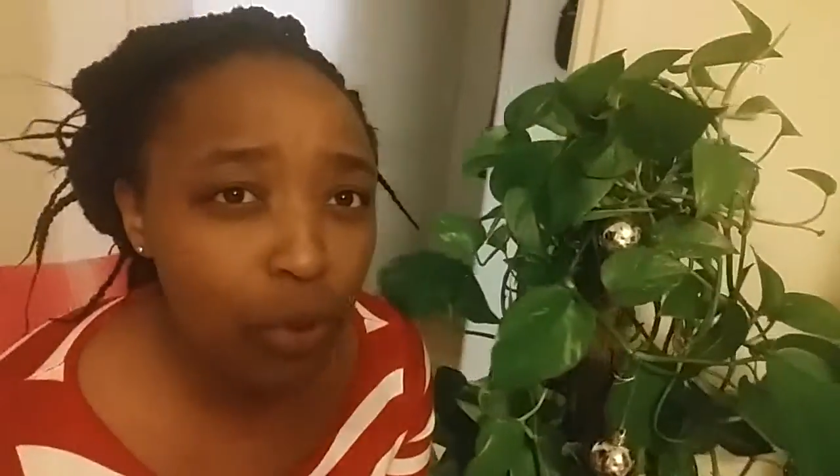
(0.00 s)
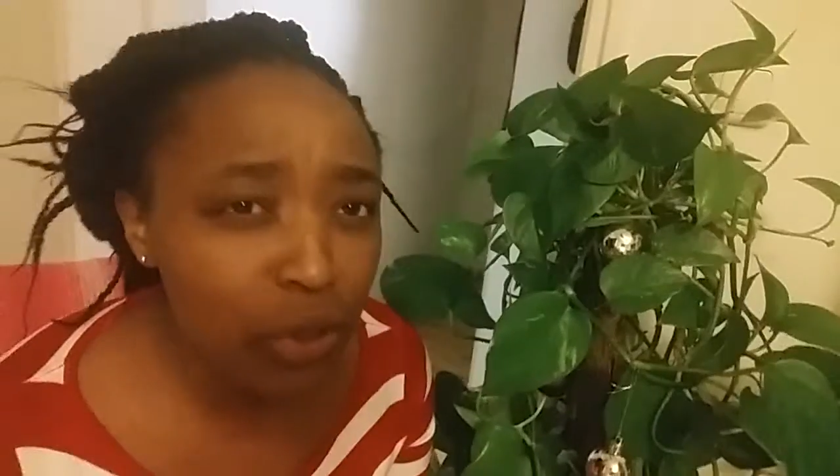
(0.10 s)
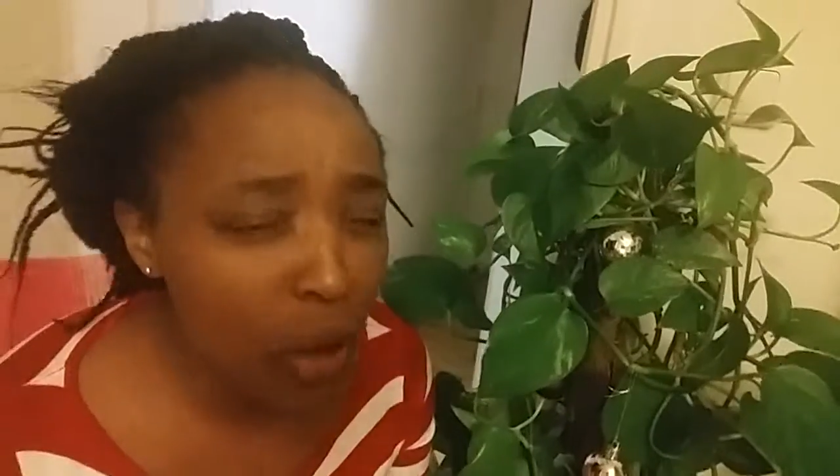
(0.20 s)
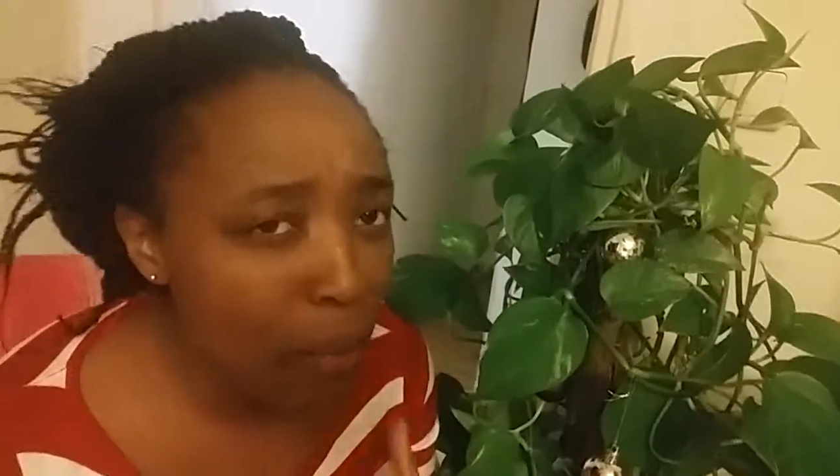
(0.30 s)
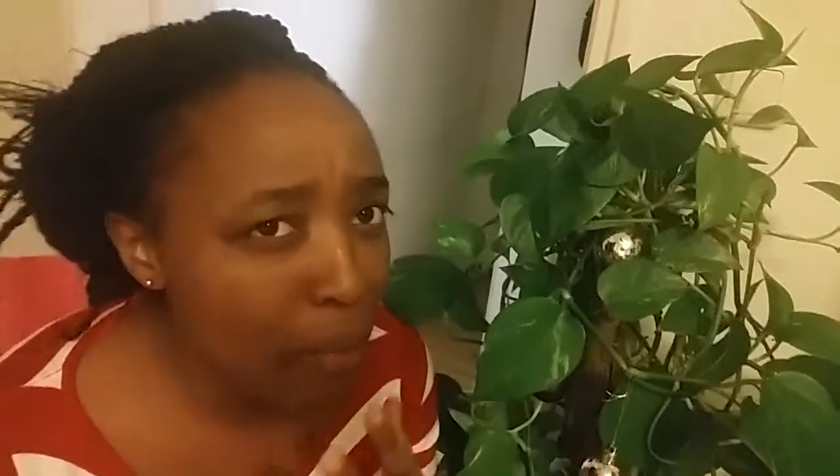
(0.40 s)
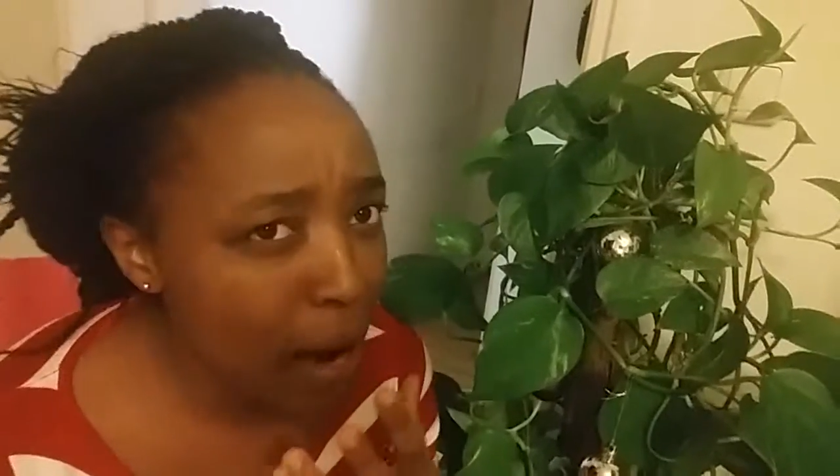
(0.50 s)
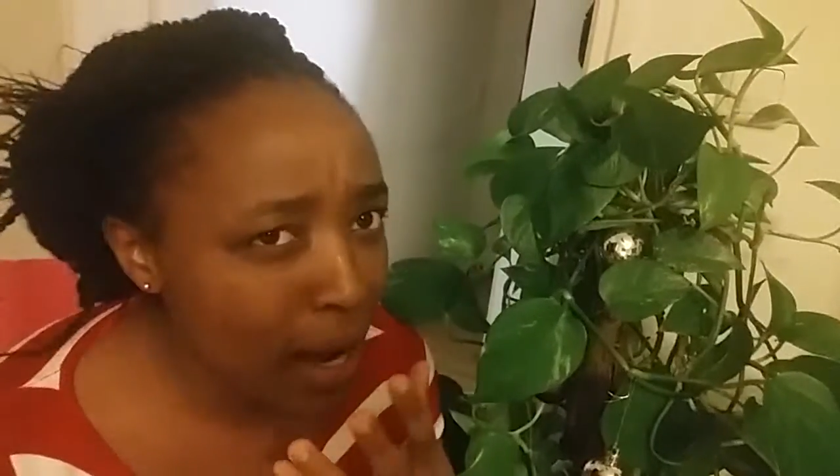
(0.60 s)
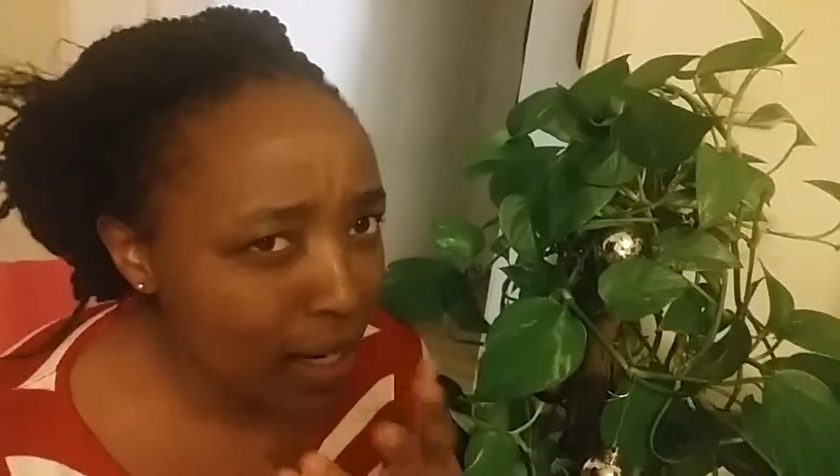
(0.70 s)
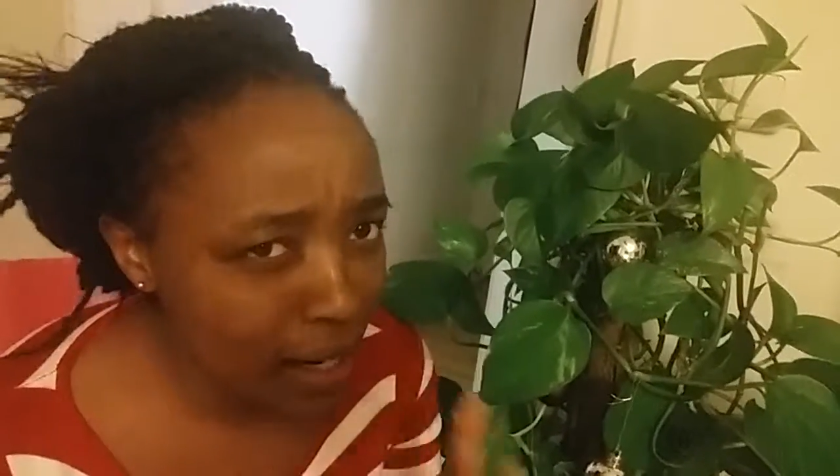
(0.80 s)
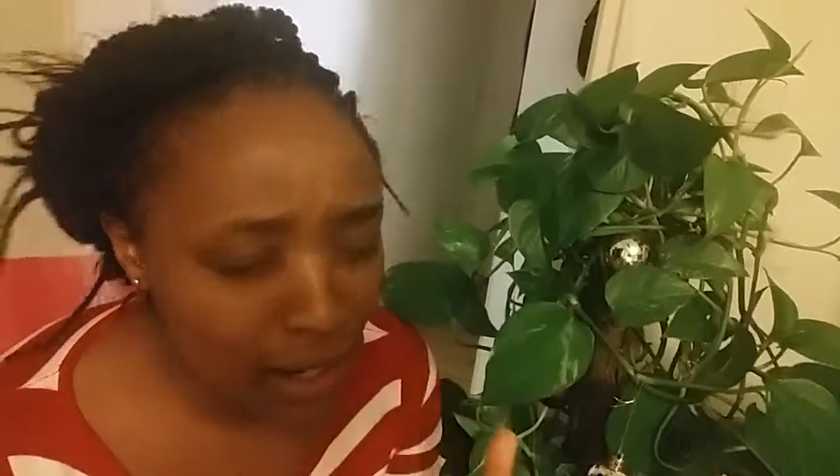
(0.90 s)
no
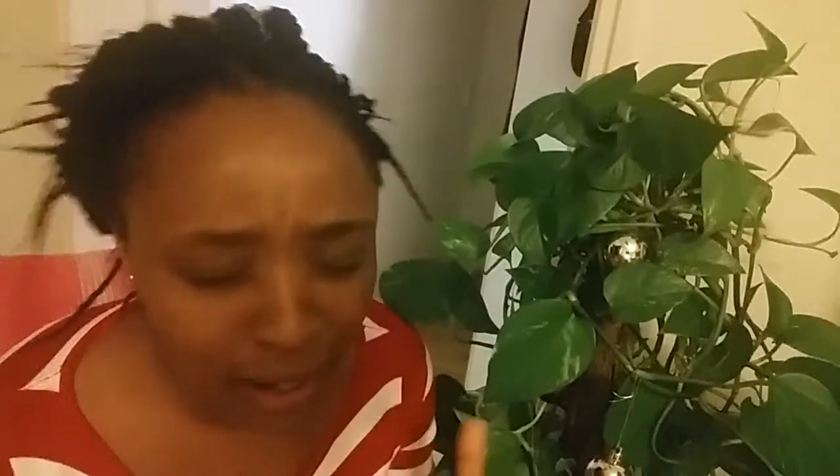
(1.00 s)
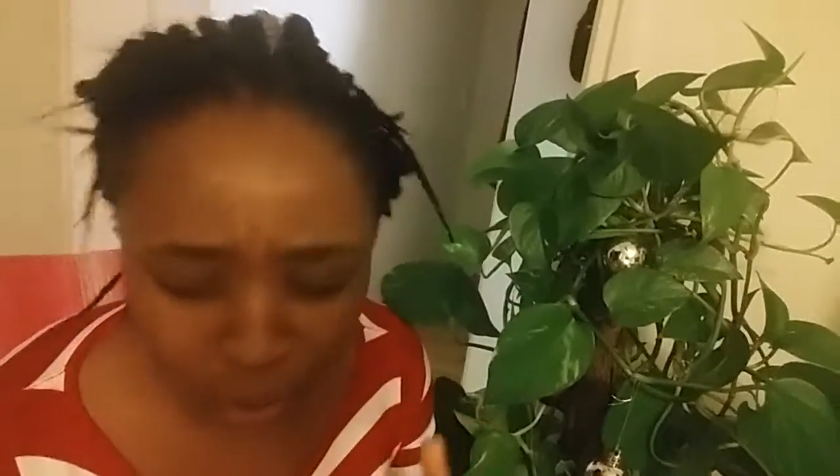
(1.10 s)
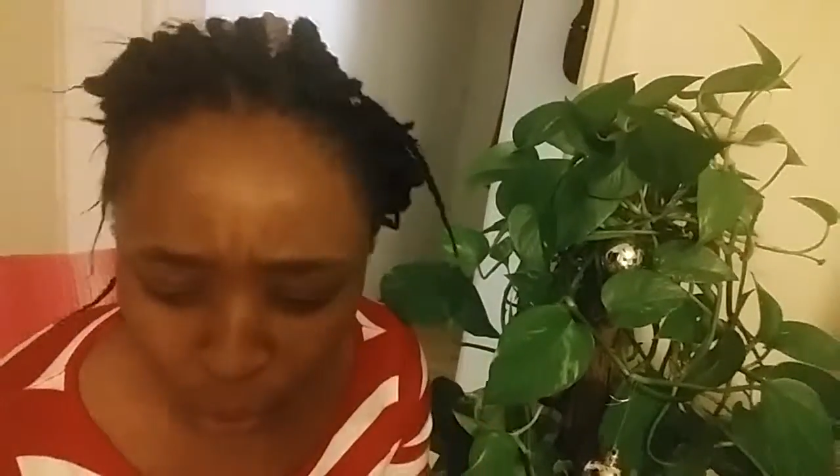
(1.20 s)
matter